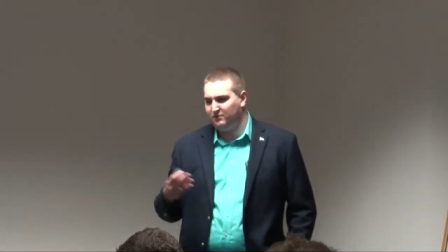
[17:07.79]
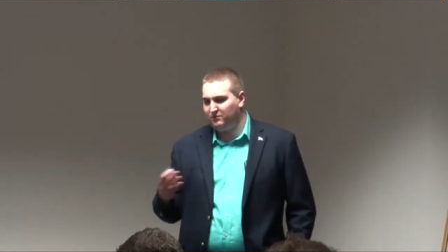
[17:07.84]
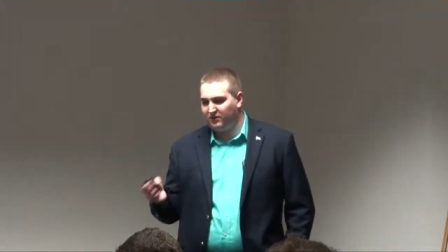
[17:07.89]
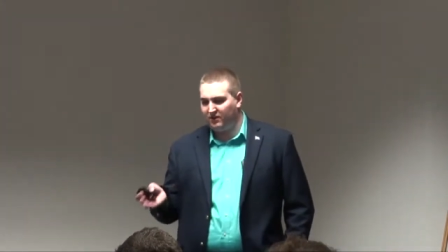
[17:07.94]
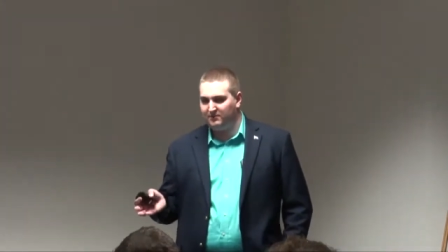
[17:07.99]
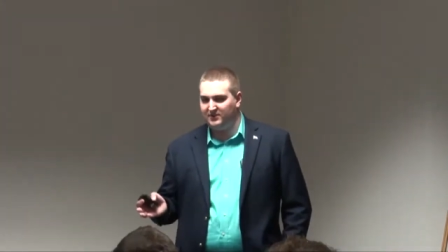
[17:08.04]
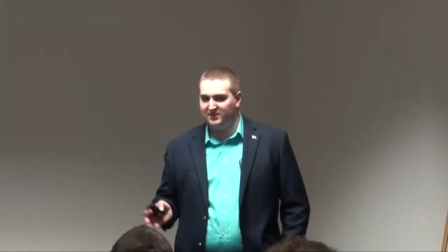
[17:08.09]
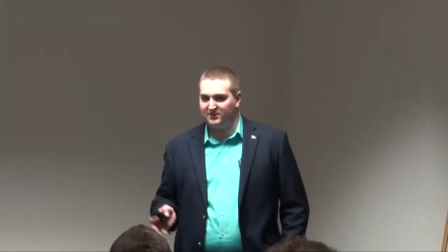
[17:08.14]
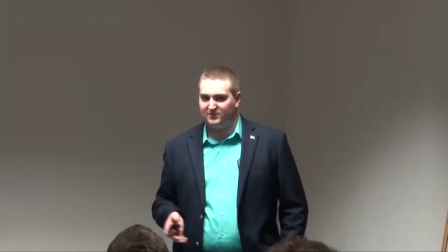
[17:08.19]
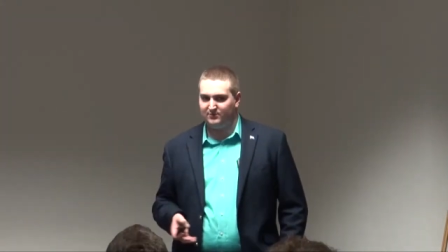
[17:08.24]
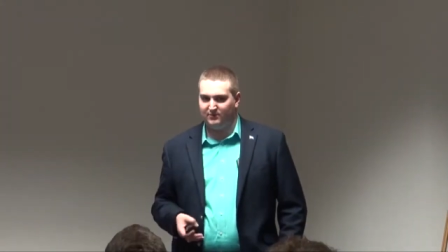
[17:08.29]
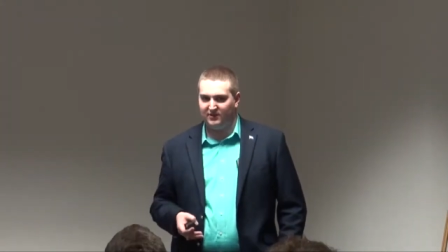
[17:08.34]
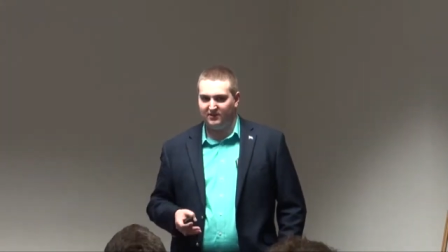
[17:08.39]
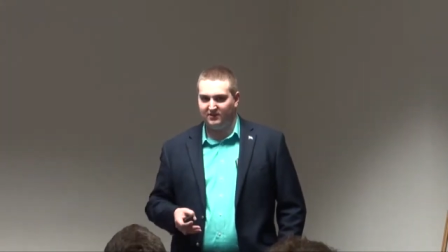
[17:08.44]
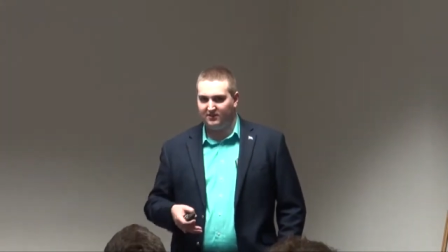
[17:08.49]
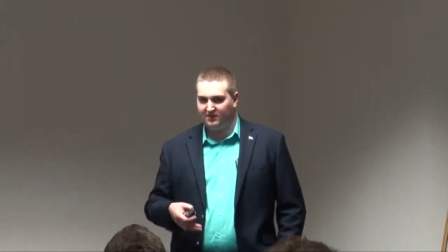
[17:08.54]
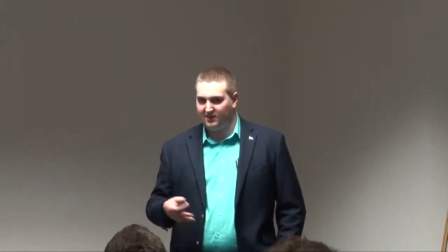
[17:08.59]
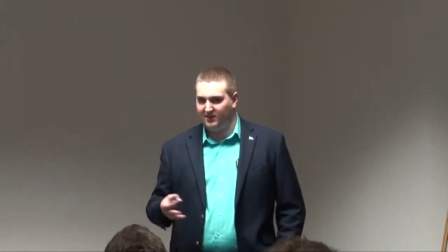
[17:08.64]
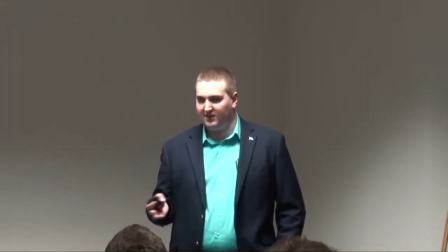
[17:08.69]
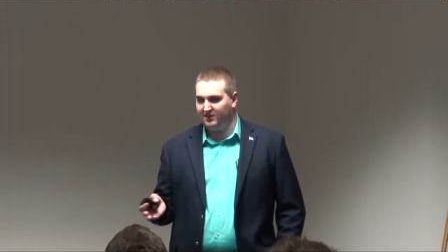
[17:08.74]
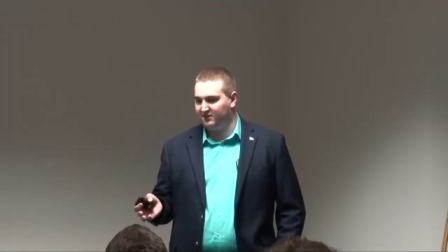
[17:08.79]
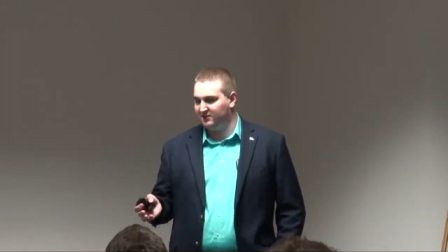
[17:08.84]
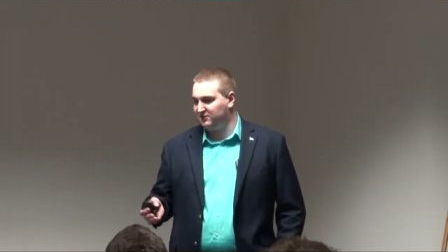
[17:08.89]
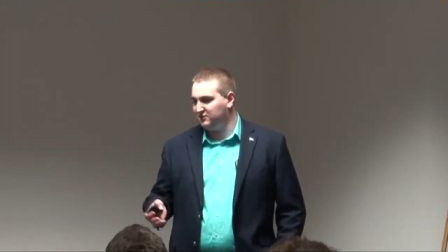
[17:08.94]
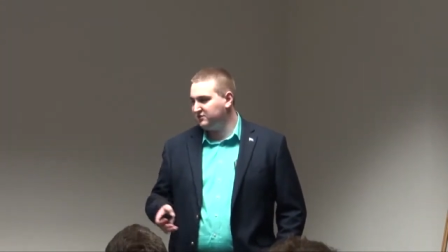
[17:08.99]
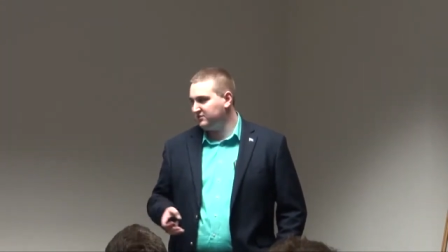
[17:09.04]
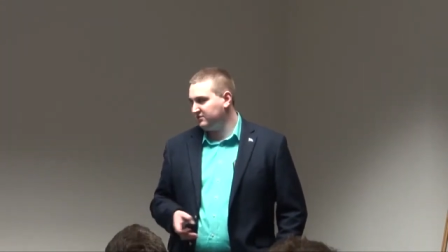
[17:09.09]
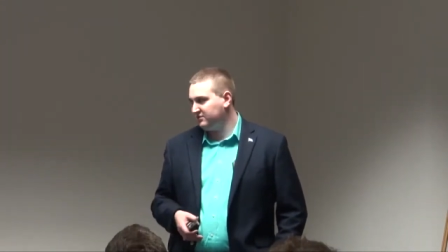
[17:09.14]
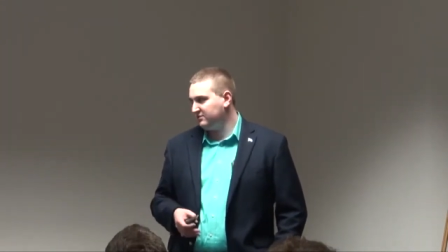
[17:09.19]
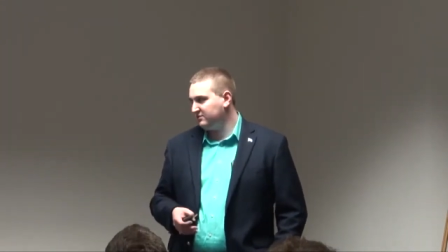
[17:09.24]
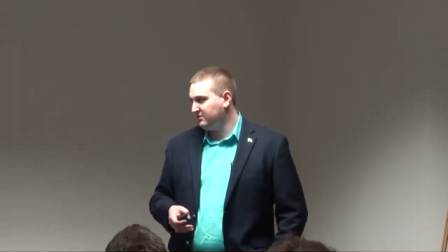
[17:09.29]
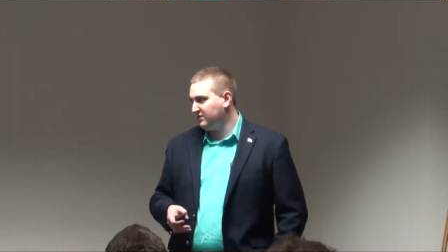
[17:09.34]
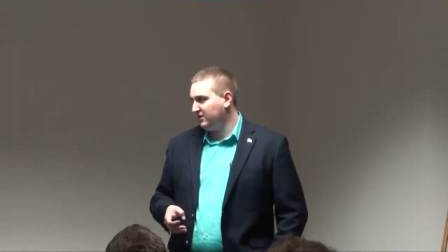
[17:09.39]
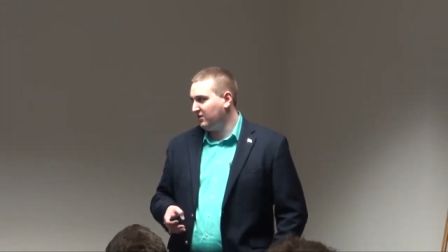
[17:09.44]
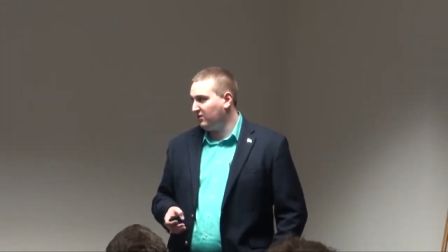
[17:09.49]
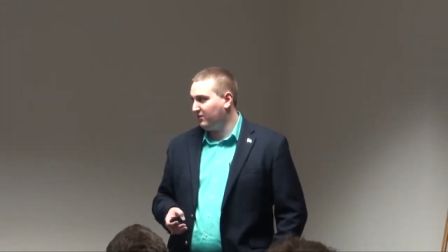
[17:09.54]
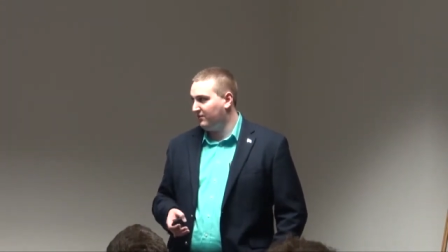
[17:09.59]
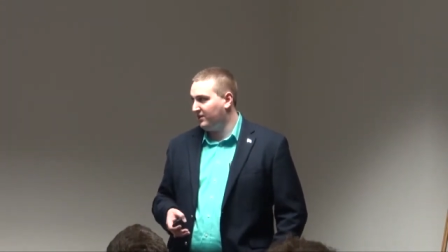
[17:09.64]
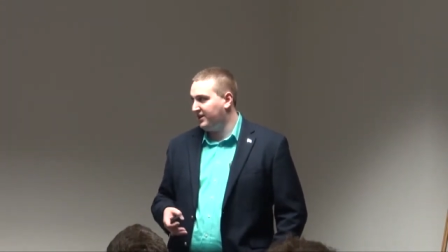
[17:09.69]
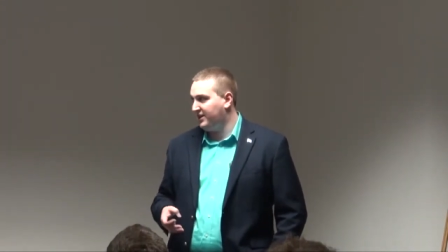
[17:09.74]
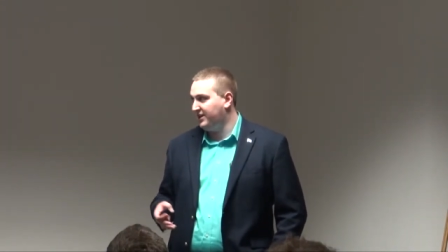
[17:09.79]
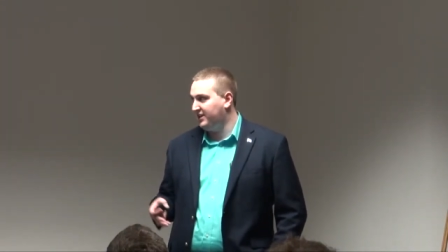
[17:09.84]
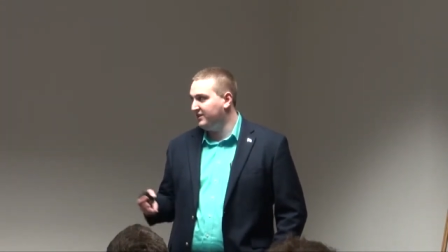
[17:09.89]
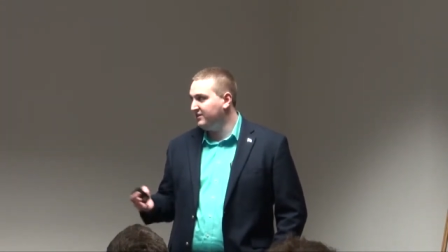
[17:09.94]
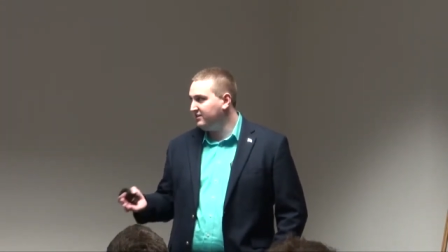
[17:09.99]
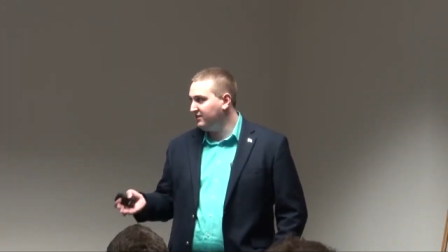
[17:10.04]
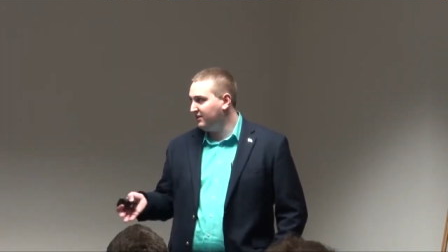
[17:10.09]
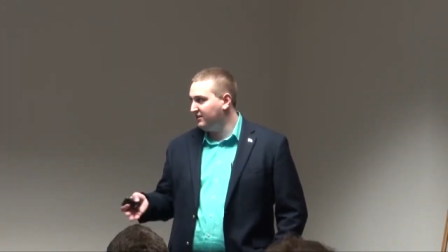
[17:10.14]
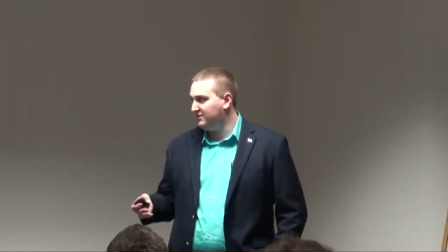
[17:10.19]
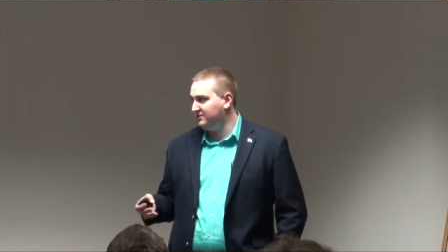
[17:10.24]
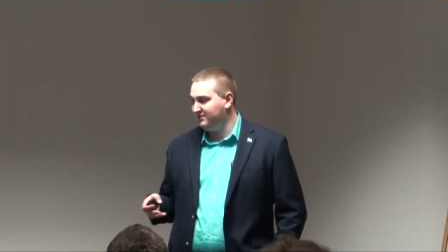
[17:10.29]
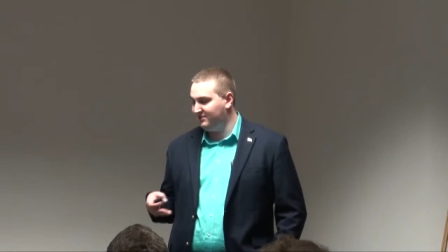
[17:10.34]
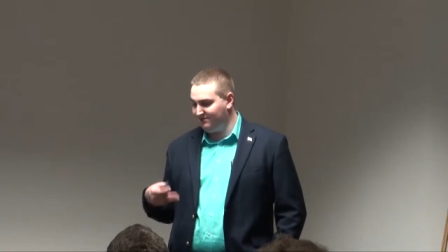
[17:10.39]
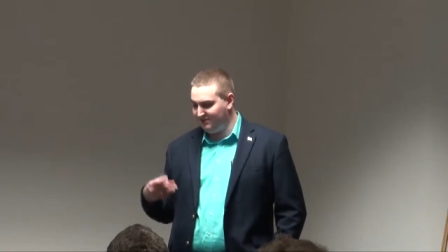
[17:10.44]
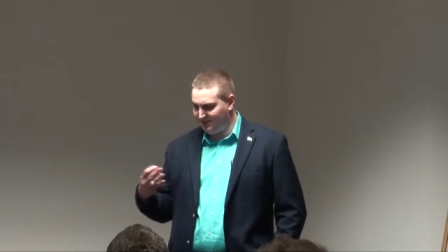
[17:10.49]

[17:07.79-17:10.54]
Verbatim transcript: you probably speak English already, uh,